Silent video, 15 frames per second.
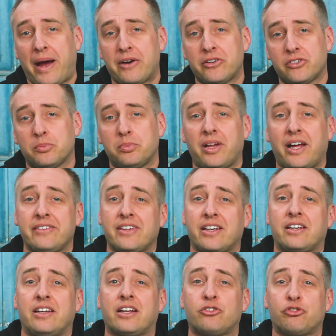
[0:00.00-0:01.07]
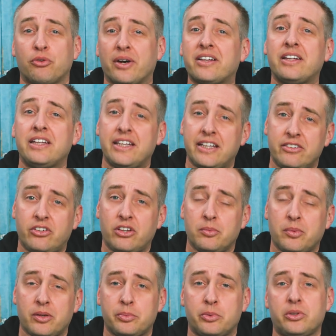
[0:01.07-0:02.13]
power supplies that connect directly into the
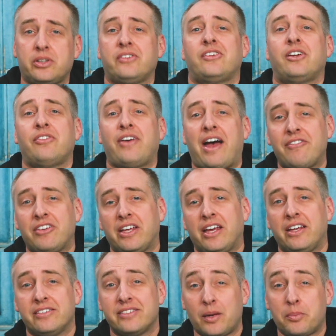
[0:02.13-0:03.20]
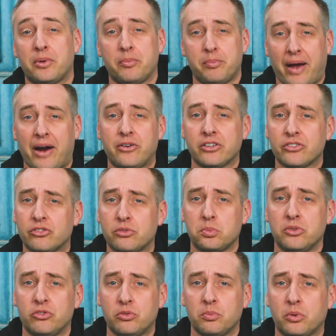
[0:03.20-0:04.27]
motherboard instead of having a separate power
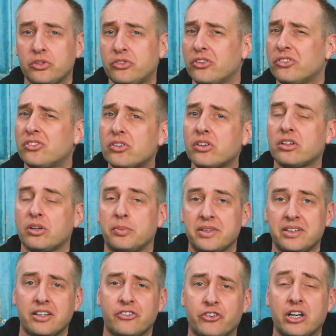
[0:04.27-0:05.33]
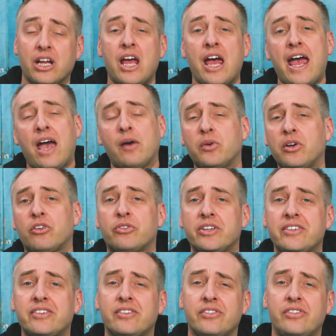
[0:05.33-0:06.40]
distribution board. So this is a little bit different. And one of the
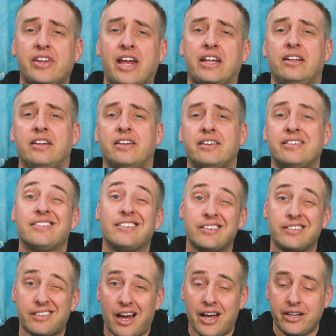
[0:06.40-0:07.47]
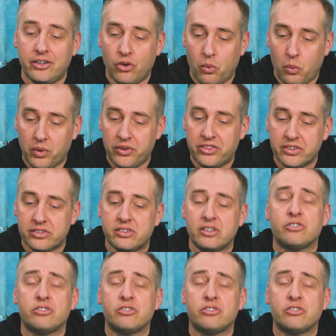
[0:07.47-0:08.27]
reasons that this is designed with this